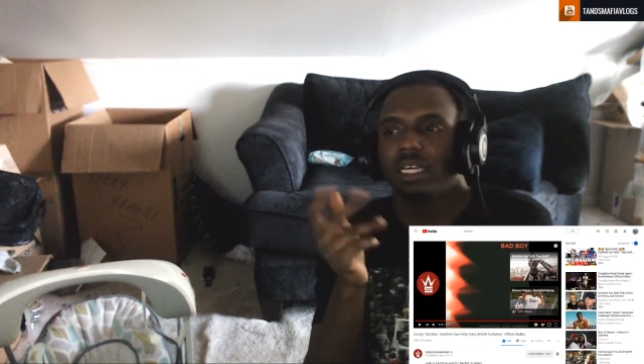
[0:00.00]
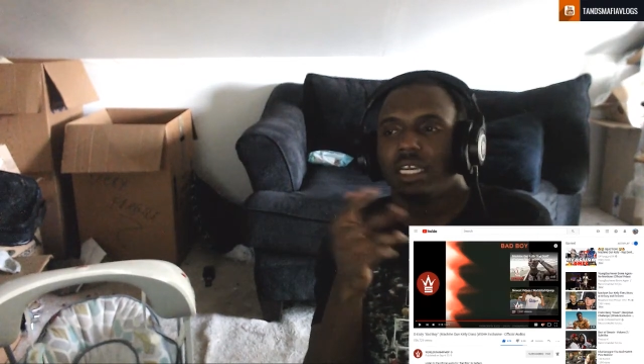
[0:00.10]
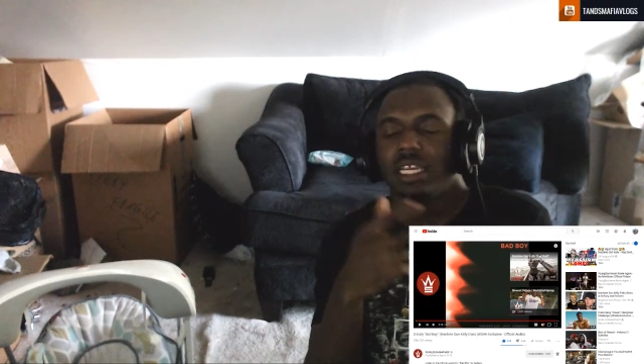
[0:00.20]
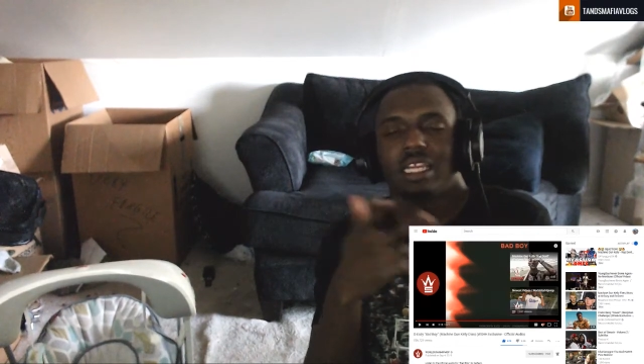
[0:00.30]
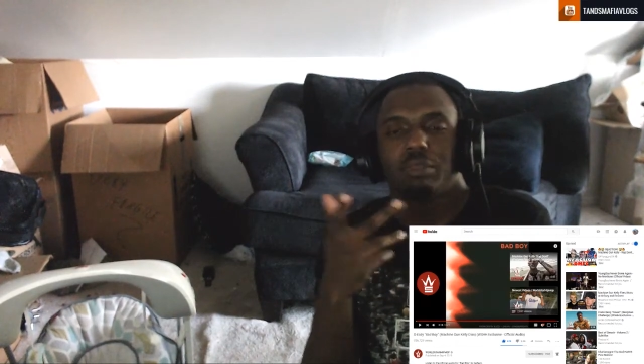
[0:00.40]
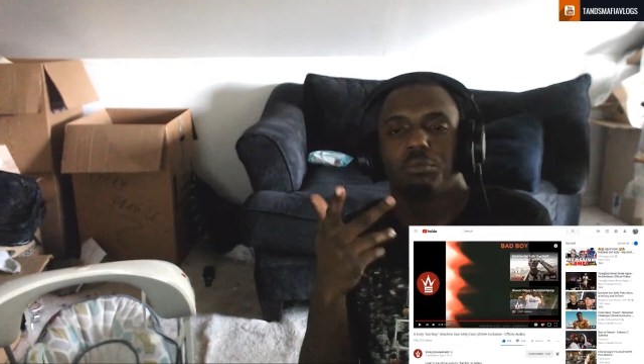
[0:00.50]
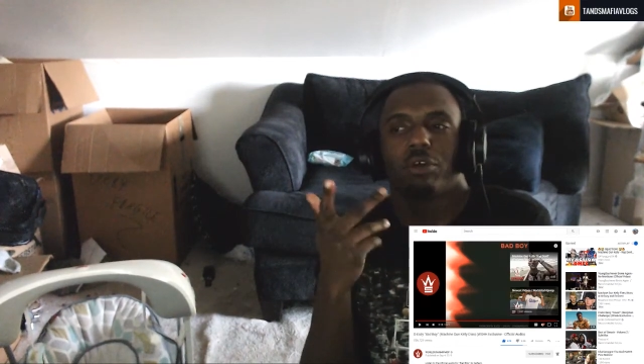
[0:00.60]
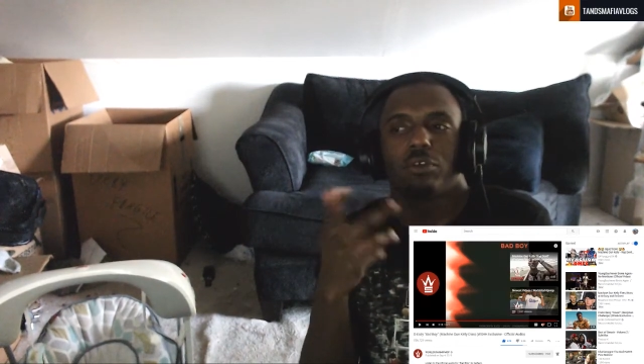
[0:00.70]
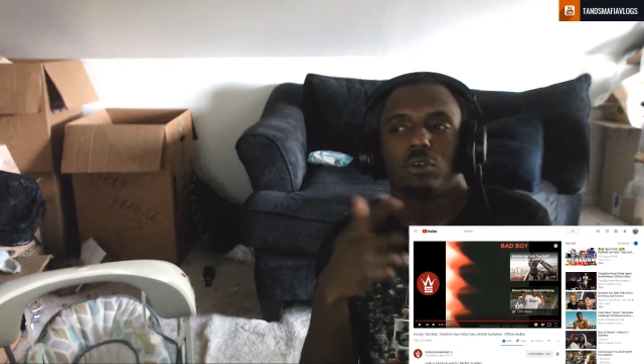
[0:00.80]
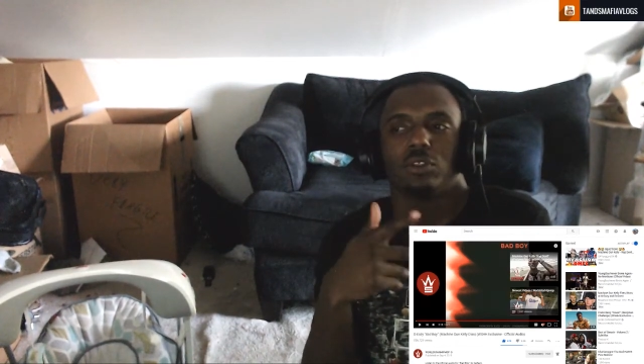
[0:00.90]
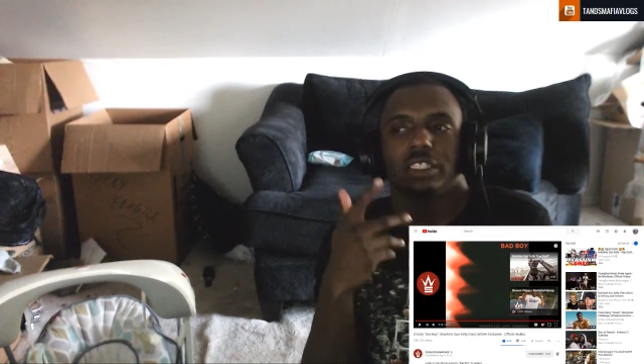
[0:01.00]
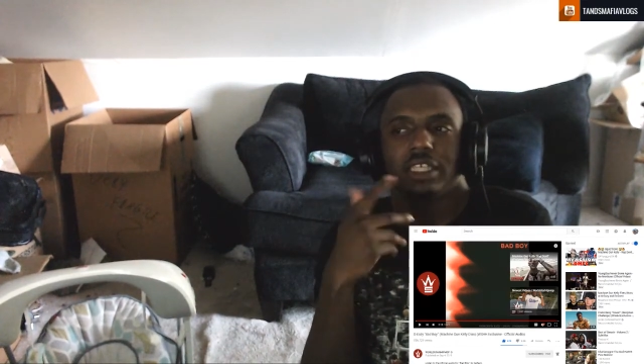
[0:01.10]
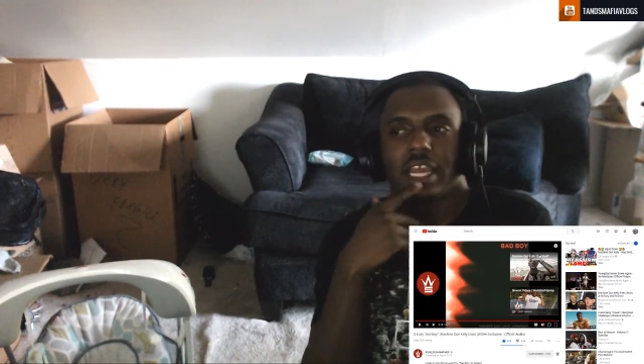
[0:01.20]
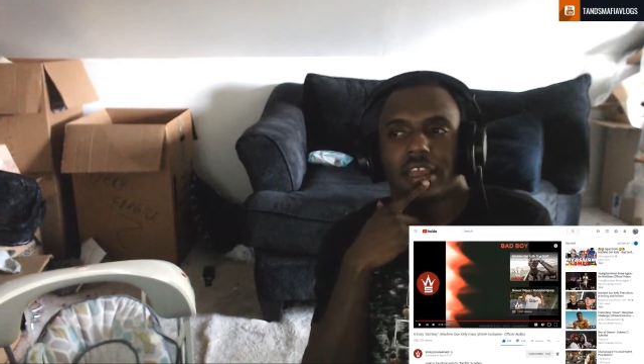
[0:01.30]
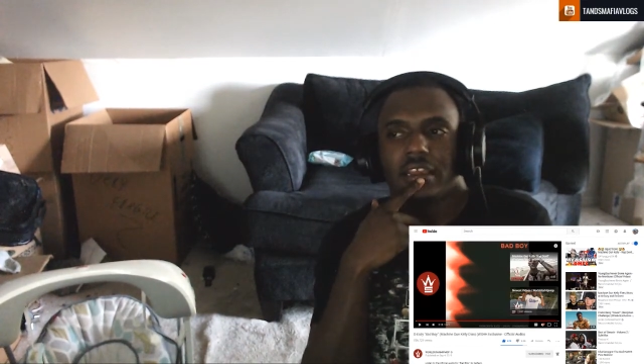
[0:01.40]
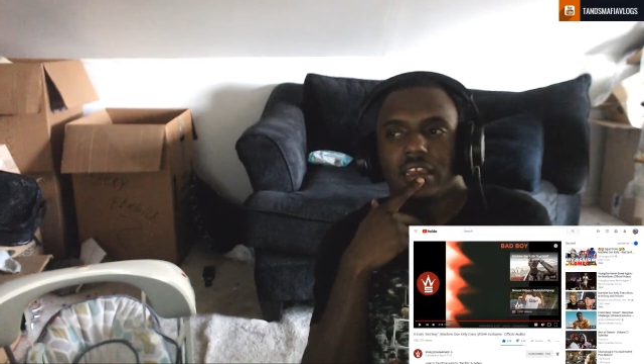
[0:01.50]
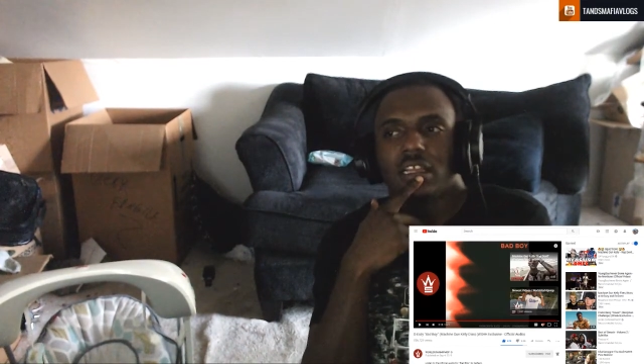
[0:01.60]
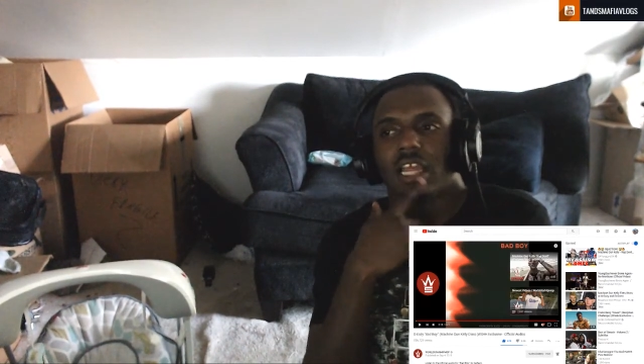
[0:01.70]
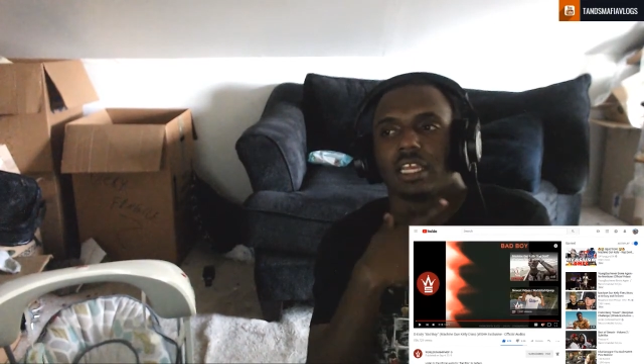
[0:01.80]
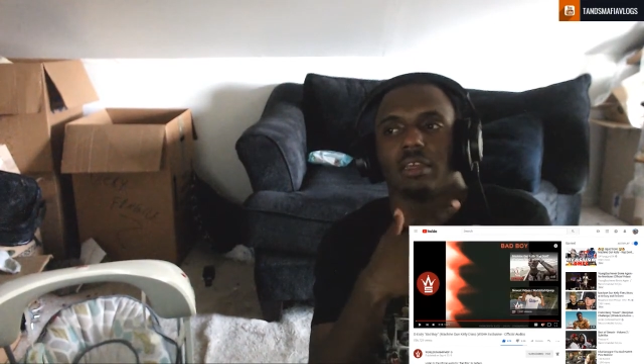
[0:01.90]
He had more views than that.
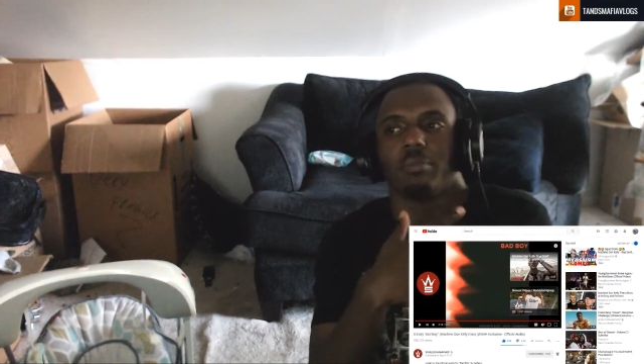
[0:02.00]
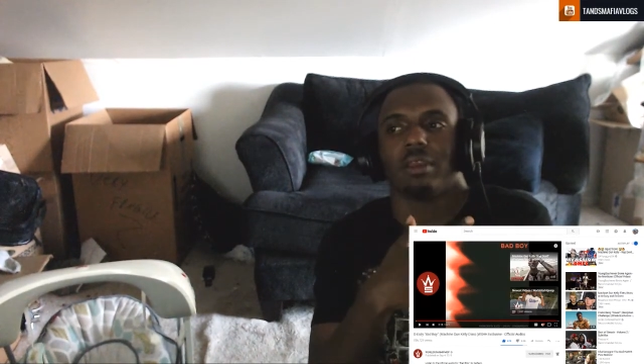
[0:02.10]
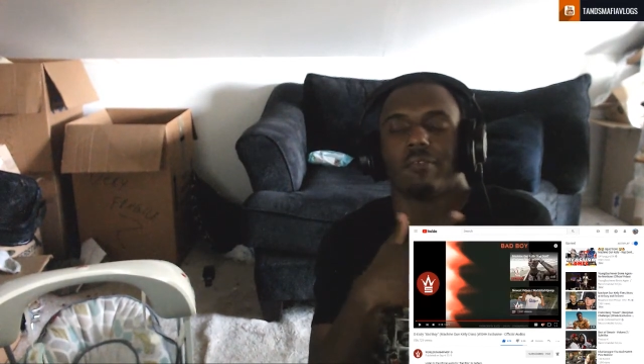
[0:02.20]
Like, I mean,